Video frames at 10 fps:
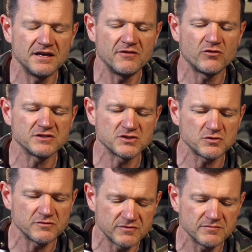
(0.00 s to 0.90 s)
everyone's
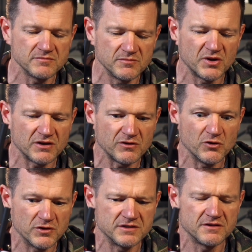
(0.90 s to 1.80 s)
sort of been
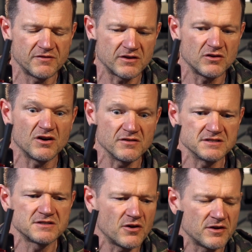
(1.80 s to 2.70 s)
alerted to the fact,
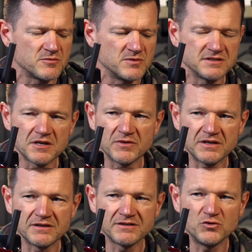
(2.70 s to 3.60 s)
there's going to be
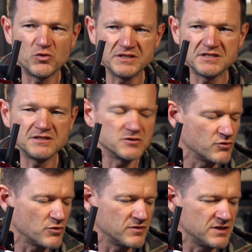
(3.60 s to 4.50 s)
something noisy to
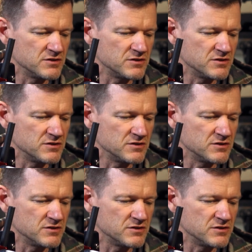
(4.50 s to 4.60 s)
ruin the